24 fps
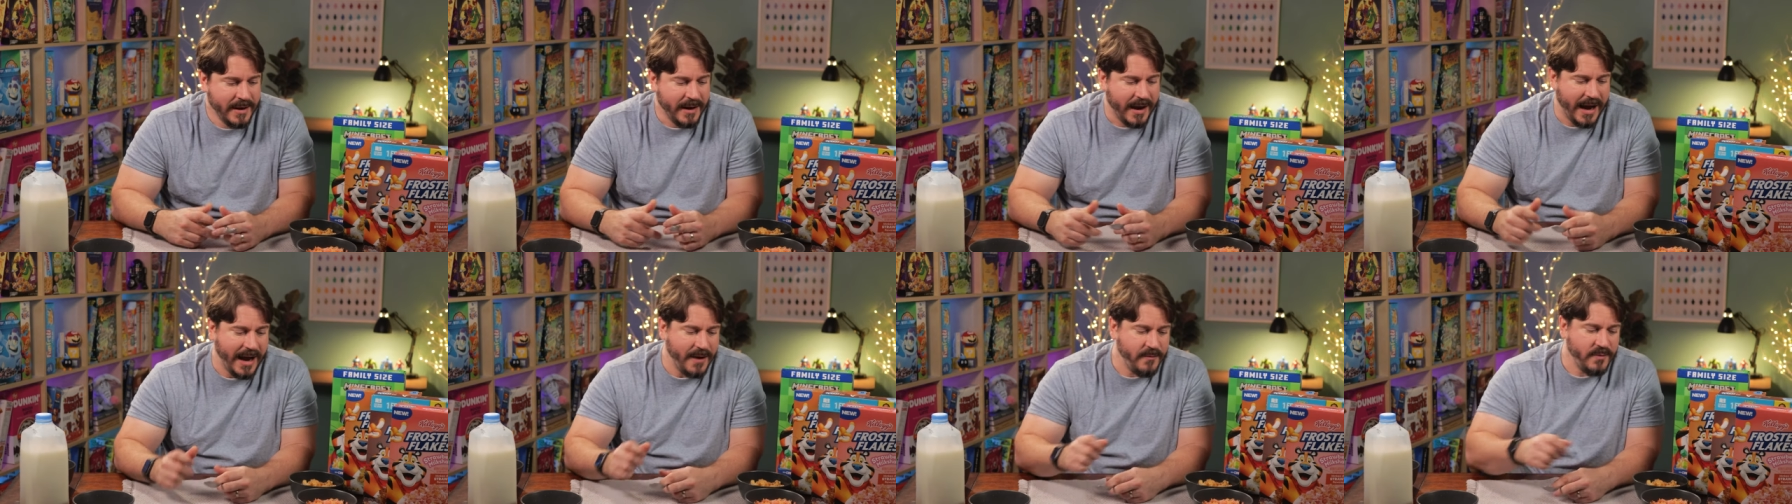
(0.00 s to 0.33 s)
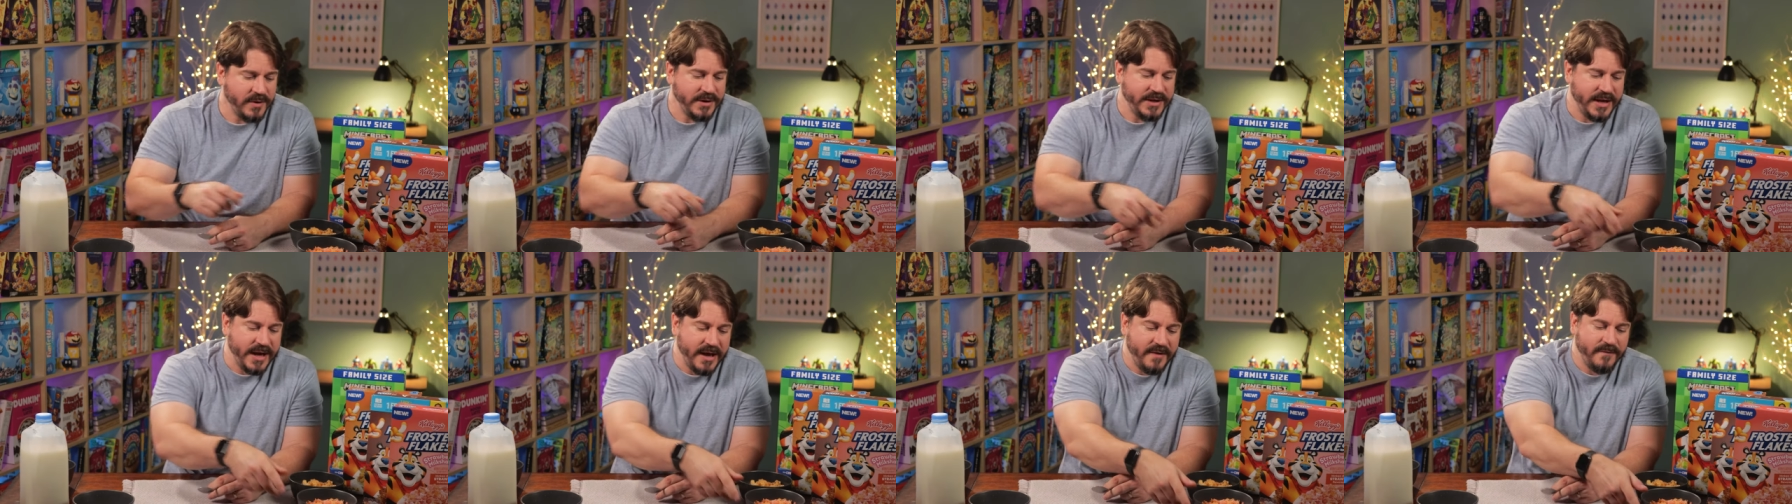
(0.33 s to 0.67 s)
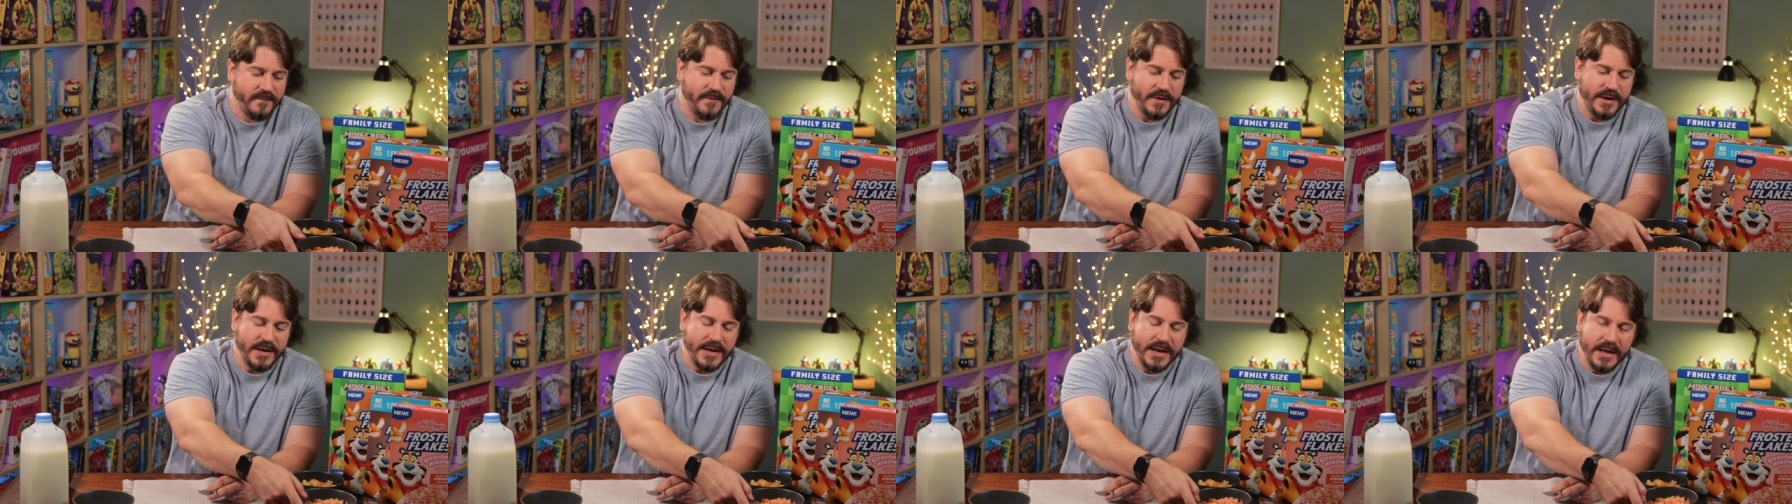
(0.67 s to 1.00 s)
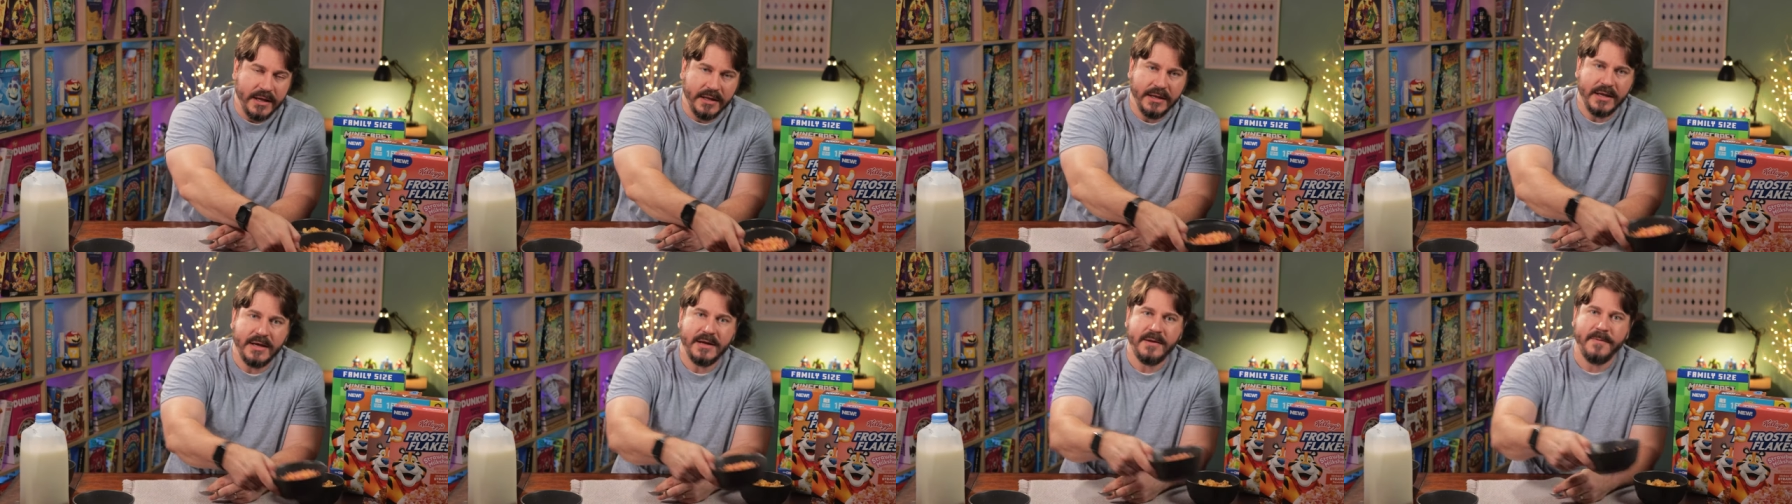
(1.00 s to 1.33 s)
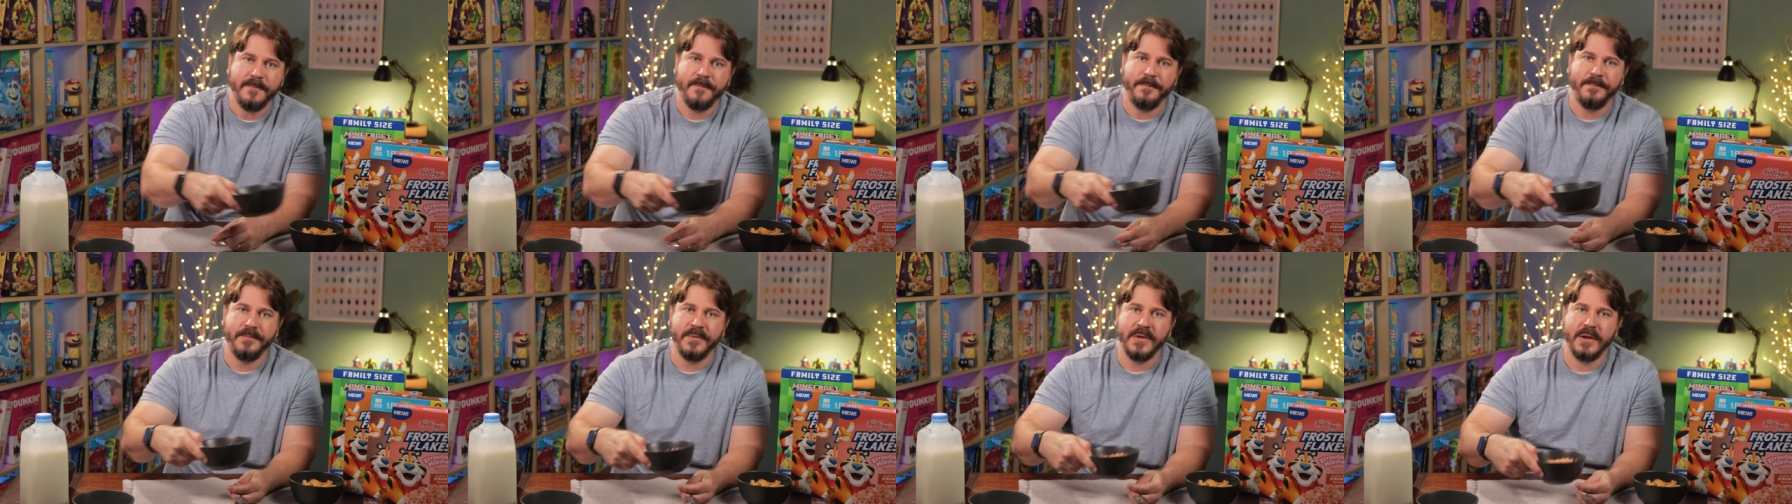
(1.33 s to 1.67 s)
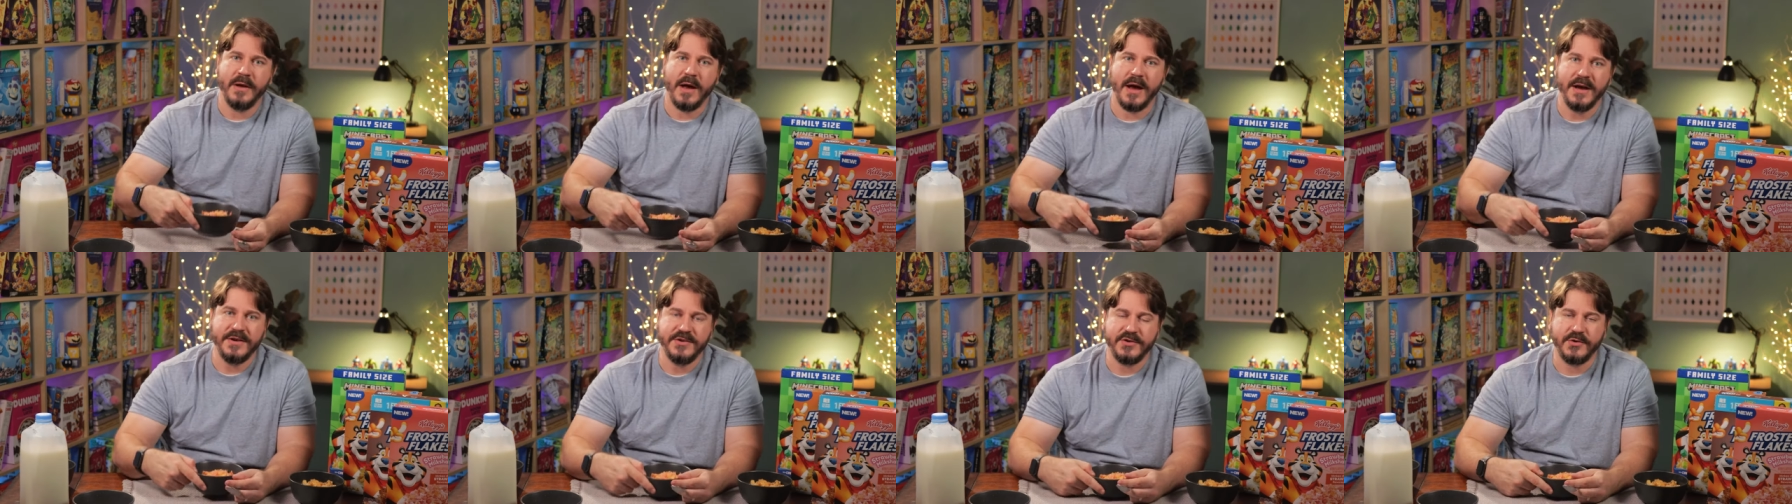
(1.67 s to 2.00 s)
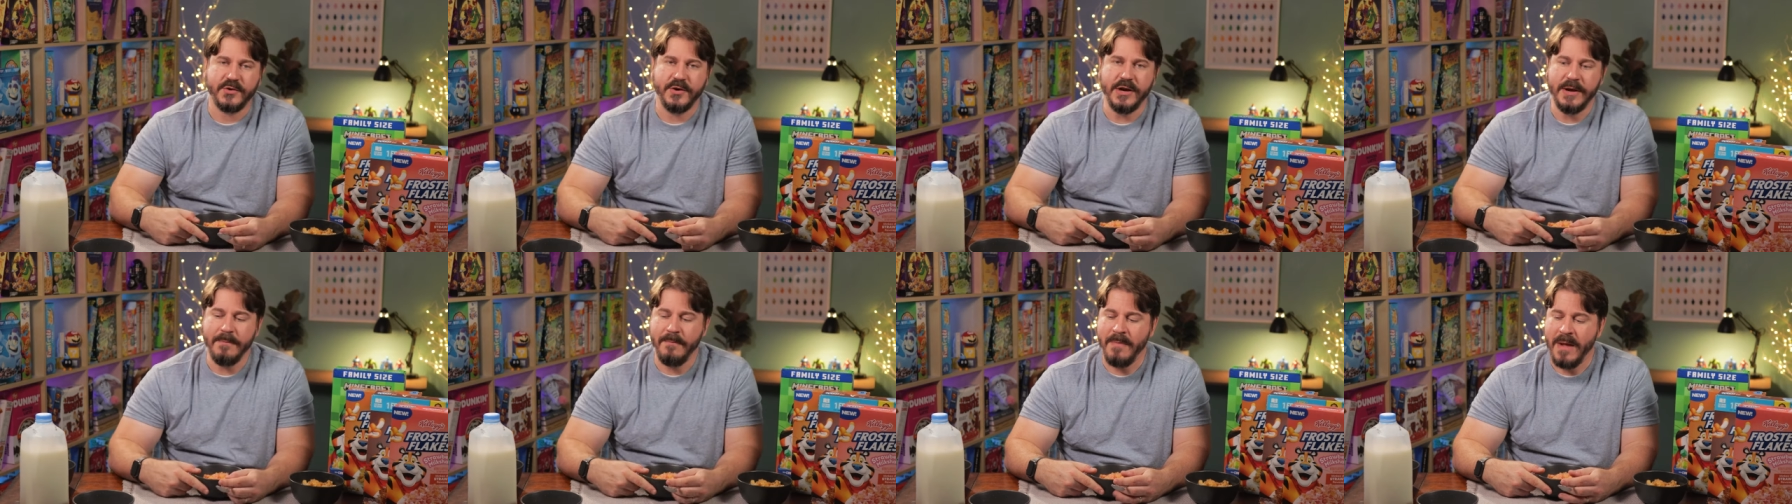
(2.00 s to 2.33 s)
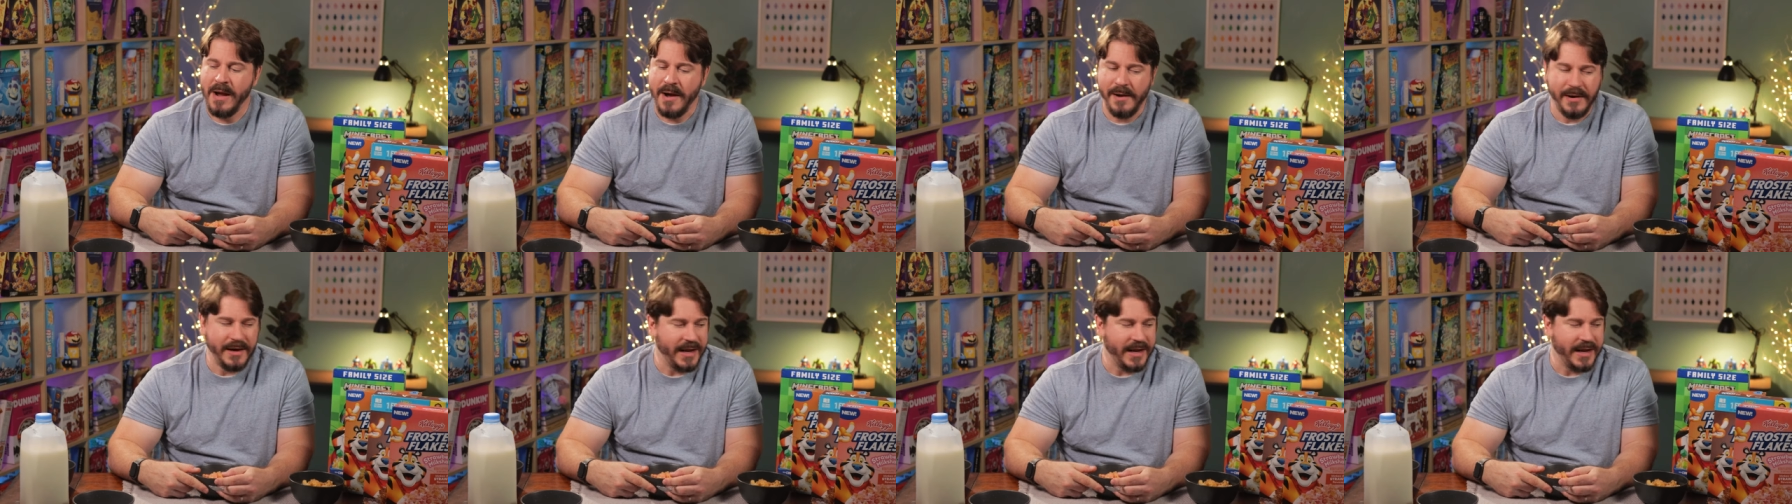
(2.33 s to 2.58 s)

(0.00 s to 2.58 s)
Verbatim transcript: I would get vanilla ice cream